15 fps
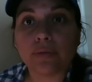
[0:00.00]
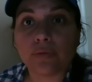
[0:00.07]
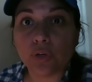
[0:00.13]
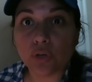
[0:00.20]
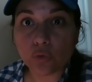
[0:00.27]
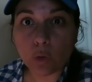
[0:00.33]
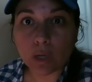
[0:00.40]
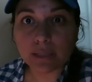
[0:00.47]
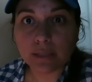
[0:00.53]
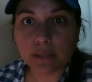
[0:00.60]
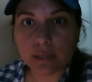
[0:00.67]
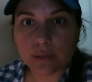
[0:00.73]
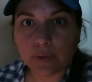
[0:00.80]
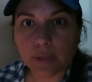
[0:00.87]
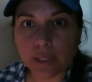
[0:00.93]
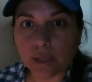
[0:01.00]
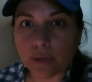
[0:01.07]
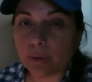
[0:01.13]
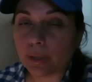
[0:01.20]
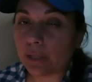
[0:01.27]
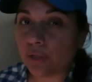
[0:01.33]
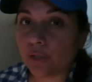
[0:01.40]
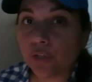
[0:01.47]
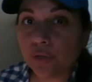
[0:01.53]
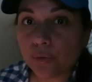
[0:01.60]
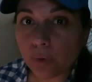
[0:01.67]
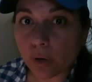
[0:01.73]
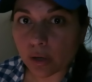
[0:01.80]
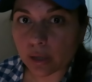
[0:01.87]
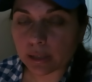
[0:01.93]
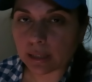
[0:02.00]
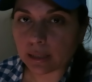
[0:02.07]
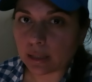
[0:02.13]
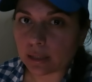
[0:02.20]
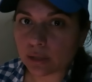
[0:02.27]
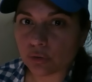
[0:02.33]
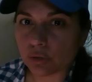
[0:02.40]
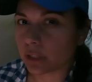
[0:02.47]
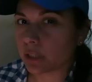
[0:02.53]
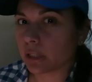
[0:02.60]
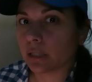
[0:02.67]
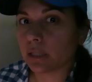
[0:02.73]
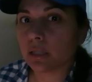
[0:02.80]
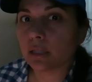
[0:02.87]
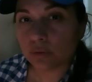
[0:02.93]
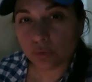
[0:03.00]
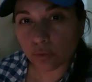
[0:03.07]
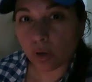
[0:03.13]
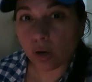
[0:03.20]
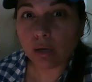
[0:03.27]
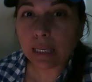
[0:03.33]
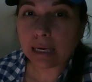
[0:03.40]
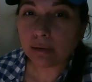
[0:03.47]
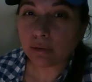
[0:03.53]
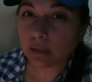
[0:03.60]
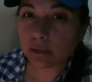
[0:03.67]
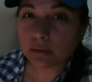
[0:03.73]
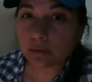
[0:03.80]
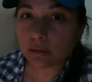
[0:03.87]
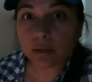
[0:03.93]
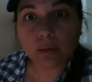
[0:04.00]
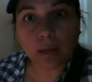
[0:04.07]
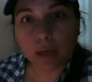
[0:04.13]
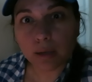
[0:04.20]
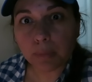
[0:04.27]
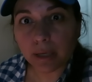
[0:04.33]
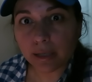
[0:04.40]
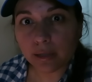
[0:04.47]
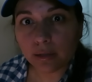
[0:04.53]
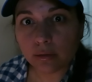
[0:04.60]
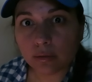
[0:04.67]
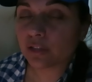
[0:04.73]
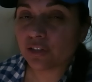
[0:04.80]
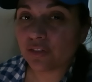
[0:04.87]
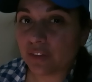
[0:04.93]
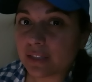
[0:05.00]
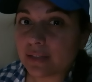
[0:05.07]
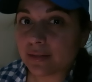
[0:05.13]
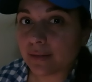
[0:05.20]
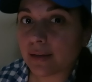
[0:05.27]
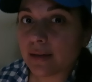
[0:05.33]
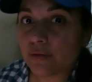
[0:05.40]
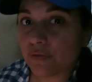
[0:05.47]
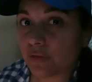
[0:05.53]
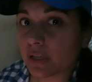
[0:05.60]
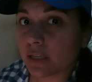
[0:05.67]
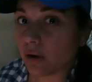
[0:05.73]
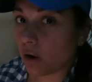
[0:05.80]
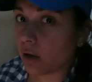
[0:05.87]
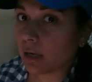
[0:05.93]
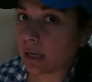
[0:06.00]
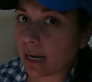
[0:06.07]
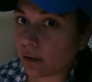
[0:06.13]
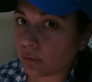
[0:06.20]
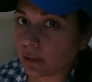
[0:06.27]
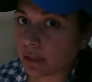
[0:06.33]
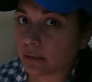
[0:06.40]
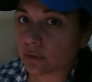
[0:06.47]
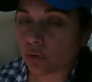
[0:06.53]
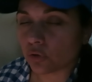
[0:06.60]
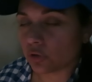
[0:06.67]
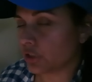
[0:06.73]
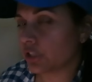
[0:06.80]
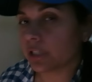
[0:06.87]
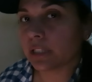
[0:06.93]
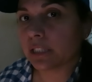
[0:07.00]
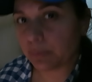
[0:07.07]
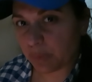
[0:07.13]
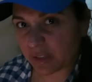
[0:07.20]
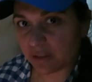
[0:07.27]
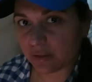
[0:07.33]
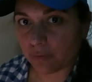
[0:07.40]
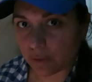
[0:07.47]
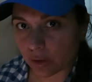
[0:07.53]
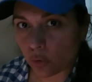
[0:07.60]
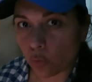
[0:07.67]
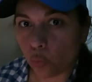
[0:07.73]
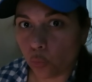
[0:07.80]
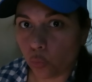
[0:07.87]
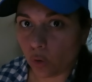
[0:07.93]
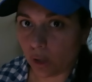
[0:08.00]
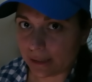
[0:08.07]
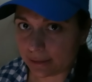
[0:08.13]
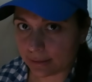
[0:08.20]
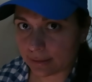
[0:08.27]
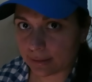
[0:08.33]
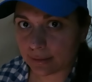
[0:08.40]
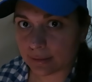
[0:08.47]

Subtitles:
If you're watching this video and you are an electrician, do all outlets look like mine? Could this thing fit all outlets or just specific ones?